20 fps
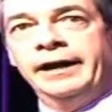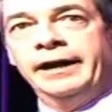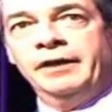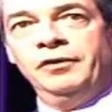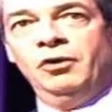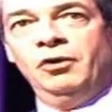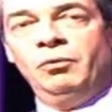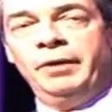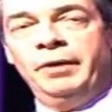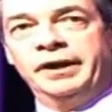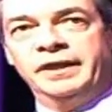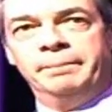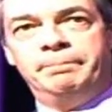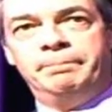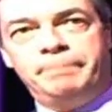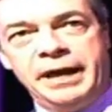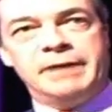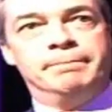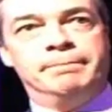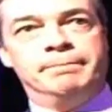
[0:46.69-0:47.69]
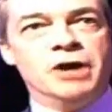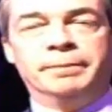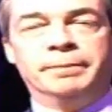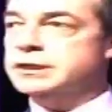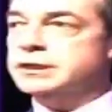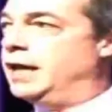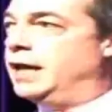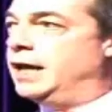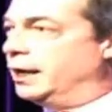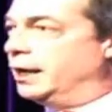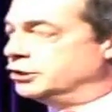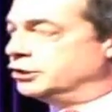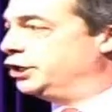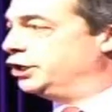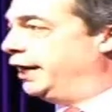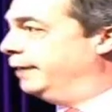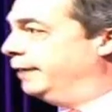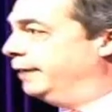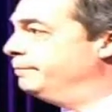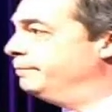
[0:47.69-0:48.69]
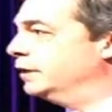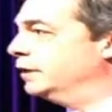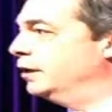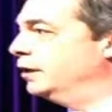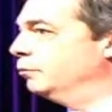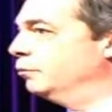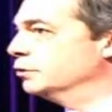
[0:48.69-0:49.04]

And I thought one of the big moments last year